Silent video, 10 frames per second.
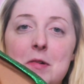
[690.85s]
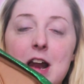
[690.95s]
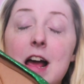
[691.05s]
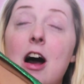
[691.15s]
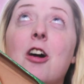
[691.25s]

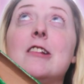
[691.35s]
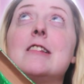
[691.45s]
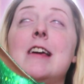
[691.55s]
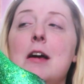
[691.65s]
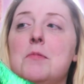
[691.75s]
I honestly
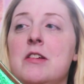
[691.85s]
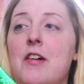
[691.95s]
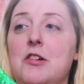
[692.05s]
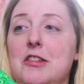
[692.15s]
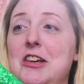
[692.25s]
can't believe how
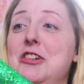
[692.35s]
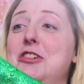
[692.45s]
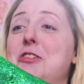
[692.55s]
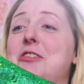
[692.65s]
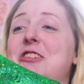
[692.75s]
good these
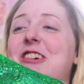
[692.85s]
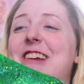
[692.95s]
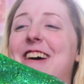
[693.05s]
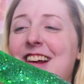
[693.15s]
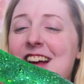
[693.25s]
shoes
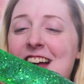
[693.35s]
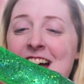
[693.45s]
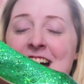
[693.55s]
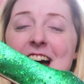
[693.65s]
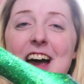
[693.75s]
are.
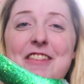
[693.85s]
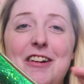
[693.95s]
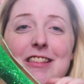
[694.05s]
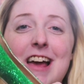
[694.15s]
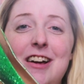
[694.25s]
And
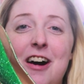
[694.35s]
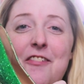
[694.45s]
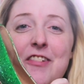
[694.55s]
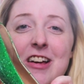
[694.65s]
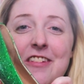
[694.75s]
they're like
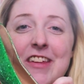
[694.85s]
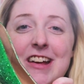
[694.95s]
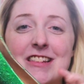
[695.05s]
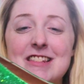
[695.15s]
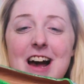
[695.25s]
comfy on the
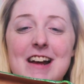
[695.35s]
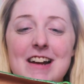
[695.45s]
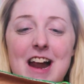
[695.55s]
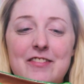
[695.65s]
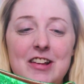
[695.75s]
inside and
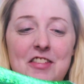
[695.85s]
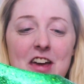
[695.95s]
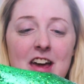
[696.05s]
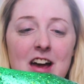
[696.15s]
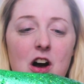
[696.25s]

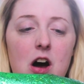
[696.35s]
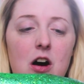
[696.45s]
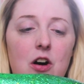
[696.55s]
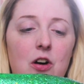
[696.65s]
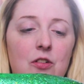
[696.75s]
everything.
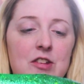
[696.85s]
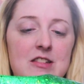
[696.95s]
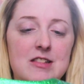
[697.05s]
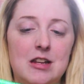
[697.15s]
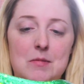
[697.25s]
Oh, this
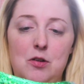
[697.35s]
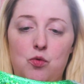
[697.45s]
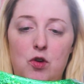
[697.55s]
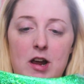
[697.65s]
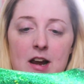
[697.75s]
is gonna be
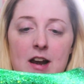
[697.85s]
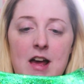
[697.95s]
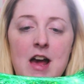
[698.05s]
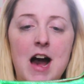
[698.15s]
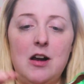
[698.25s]
great.
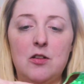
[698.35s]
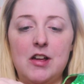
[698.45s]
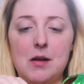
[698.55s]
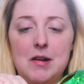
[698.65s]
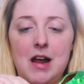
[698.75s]
I don't think
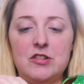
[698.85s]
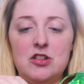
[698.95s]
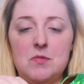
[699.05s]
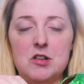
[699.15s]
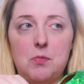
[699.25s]
I'm gonna have too
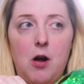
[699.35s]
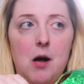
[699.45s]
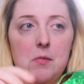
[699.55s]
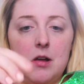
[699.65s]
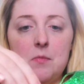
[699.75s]
much
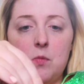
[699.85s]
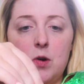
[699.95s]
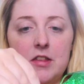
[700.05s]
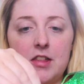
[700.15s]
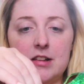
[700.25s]
problem
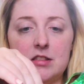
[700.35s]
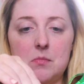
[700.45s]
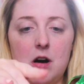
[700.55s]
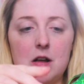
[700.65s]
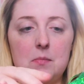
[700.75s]
with like the
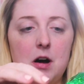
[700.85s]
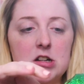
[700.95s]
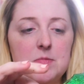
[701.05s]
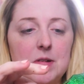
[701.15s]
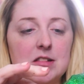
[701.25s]
Mod
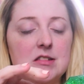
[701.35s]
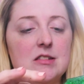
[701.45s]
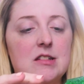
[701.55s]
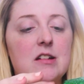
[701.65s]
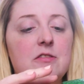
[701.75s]
Podge being
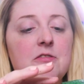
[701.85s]
stiff.